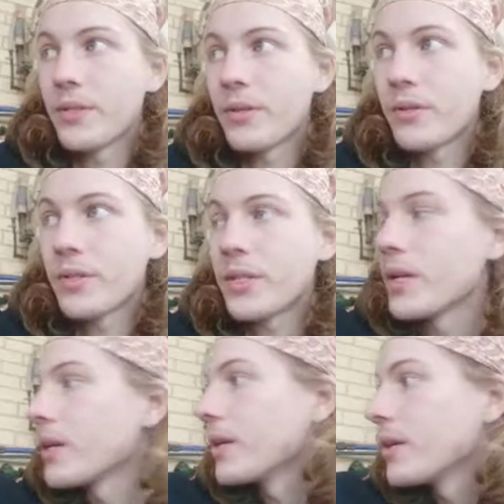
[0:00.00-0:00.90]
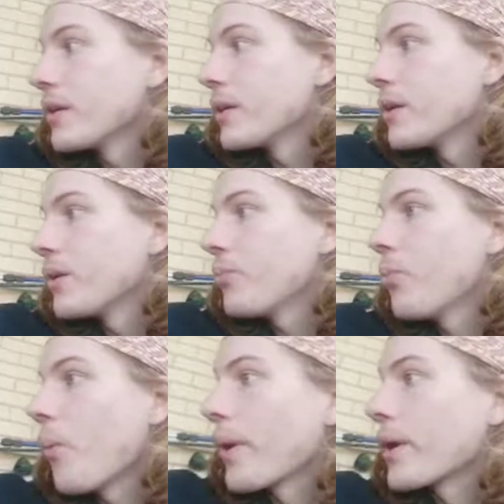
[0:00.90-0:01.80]
and see
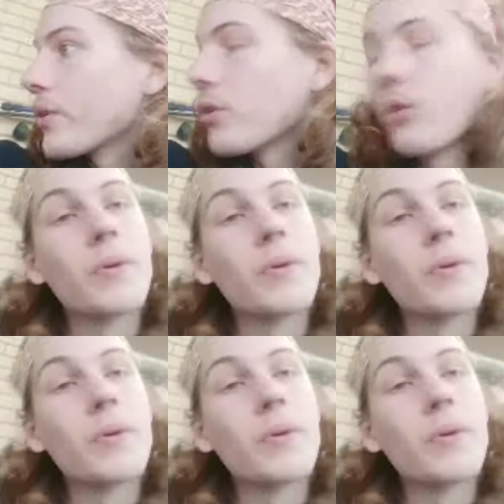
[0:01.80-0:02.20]
what we can do.